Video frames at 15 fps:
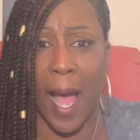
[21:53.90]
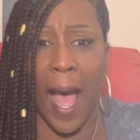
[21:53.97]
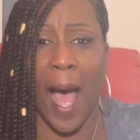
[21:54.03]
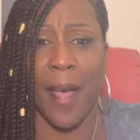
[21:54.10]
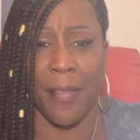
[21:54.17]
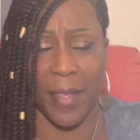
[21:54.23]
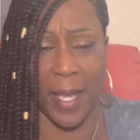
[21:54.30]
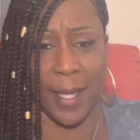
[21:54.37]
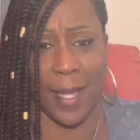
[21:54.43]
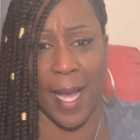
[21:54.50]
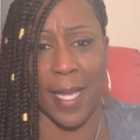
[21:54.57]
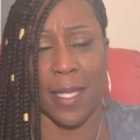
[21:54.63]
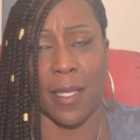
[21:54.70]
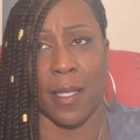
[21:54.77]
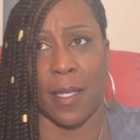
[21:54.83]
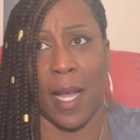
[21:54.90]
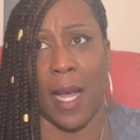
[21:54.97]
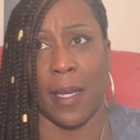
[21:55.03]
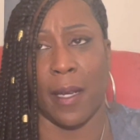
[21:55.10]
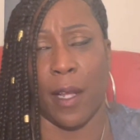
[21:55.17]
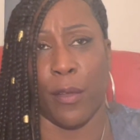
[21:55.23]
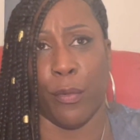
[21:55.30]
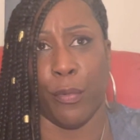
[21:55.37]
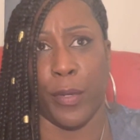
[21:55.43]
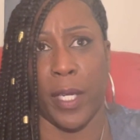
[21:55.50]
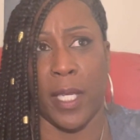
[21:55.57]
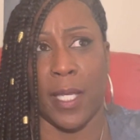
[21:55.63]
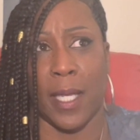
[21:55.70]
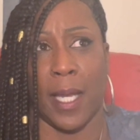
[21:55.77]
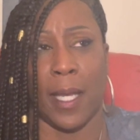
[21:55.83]
think that's another
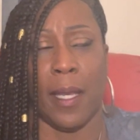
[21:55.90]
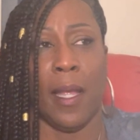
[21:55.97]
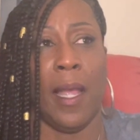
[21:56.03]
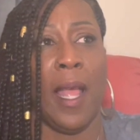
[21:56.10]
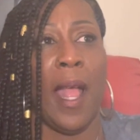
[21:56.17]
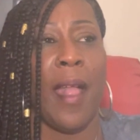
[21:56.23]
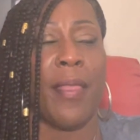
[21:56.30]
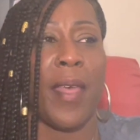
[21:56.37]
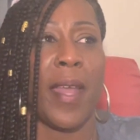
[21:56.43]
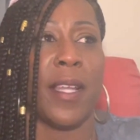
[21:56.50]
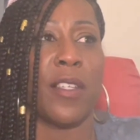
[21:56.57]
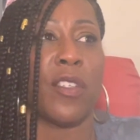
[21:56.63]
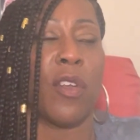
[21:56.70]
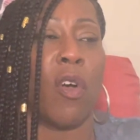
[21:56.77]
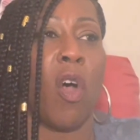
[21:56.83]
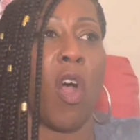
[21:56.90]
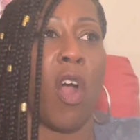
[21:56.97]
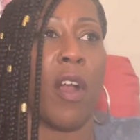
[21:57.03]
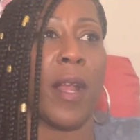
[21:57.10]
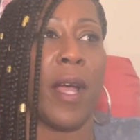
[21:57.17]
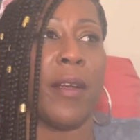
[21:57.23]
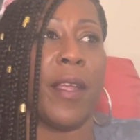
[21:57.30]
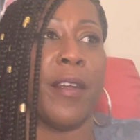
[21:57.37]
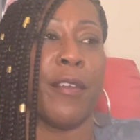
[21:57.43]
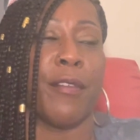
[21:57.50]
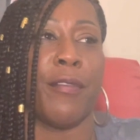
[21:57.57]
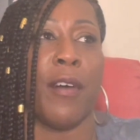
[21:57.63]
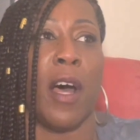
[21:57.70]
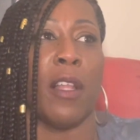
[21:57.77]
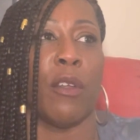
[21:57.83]
reason that it's so hard out here to
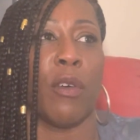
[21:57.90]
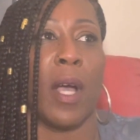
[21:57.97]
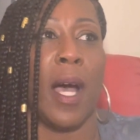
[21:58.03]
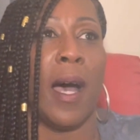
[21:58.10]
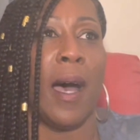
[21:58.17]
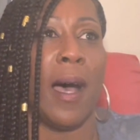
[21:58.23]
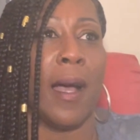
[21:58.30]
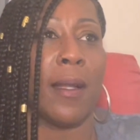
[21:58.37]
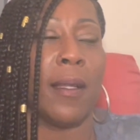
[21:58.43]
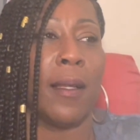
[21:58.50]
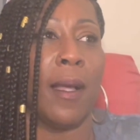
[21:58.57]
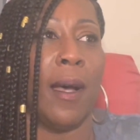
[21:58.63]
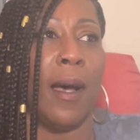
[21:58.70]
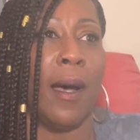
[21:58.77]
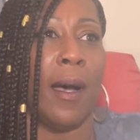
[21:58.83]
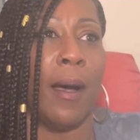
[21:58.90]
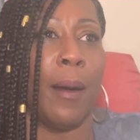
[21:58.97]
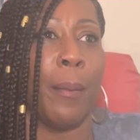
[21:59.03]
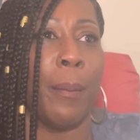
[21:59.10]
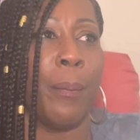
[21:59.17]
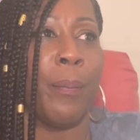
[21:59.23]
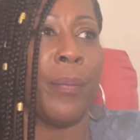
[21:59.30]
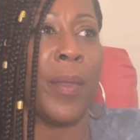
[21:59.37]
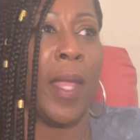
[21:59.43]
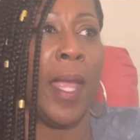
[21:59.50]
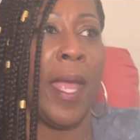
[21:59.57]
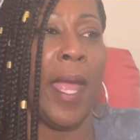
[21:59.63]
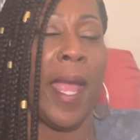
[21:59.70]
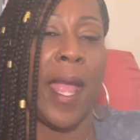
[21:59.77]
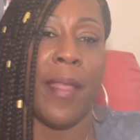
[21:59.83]
follow God. And
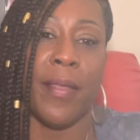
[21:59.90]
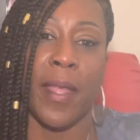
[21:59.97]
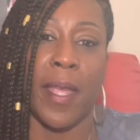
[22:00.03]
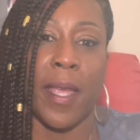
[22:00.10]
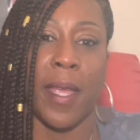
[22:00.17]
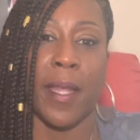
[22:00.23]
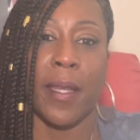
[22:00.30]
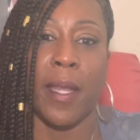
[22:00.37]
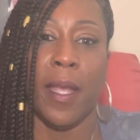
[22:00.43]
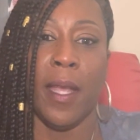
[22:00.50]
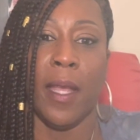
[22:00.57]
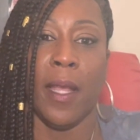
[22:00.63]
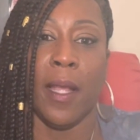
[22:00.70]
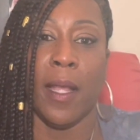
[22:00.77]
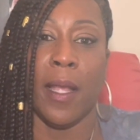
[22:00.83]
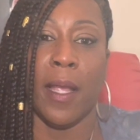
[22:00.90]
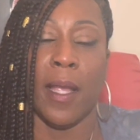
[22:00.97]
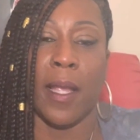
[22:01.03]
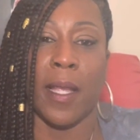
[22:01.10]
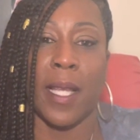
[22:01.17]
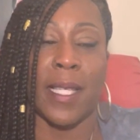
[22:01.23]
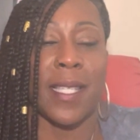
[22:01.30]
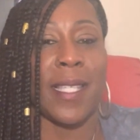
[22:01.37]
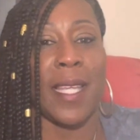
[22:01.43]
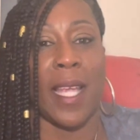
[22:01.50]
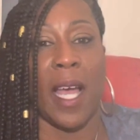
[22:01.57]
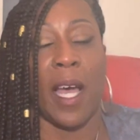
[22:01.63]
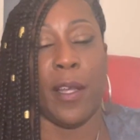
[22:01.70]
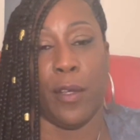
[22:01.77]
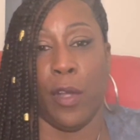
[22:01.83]
then it's the
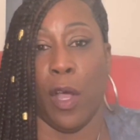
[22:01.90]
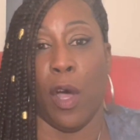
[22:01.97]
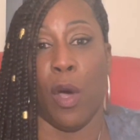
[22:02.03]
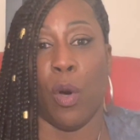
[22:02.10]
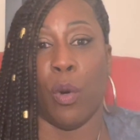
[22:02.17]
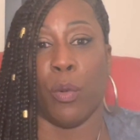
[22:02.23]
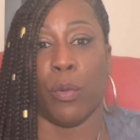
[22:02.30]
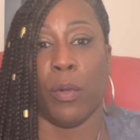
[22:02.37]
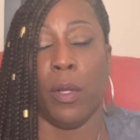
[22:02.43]
unknown.